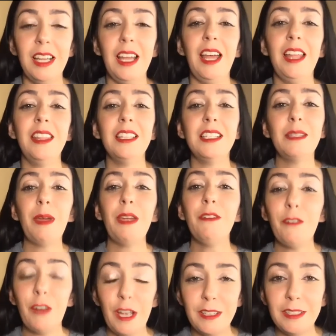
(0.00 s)
And this, my
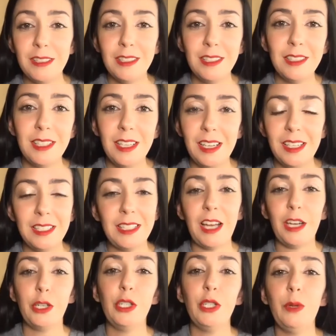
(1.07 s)
friends, is
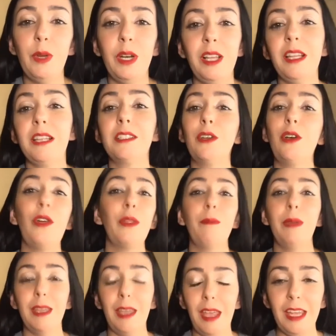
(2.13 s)
actually what I like to call the
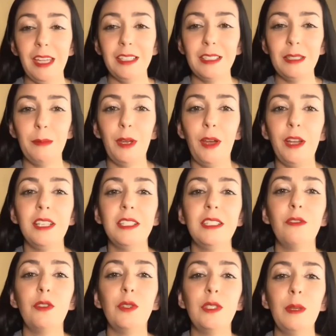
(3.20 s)
big 8, to be honest.
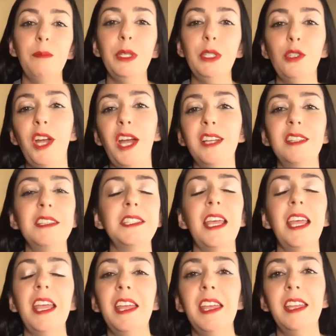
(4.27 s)
If you simply track these
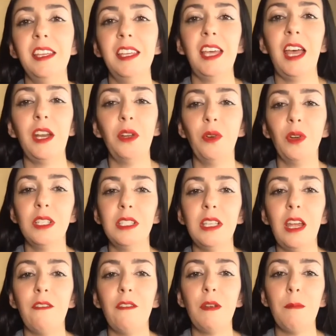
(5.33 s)
8 categories
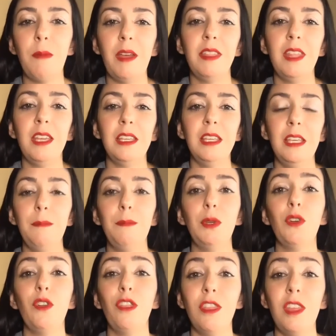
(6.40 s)
every month and keep
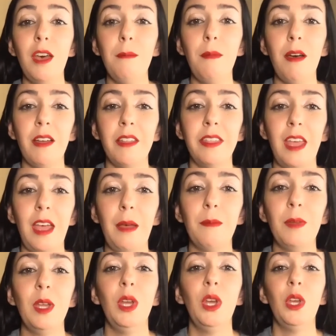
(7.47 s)
your thumb on them,
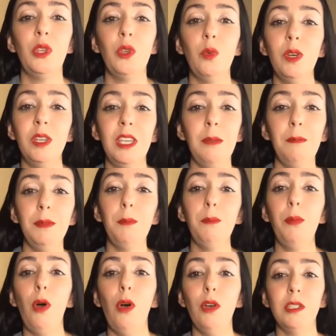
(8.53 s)
you will keep the
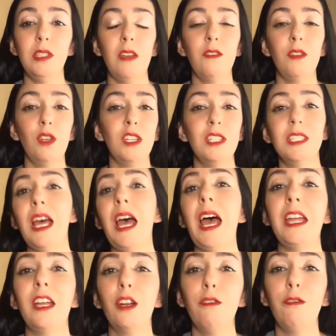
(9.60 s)
pulse of your
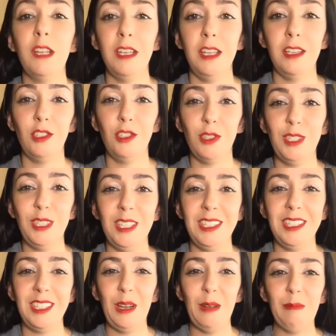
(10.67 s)
entire financial
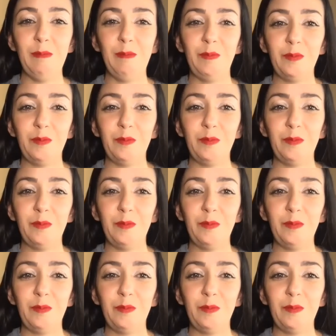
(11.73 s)
system.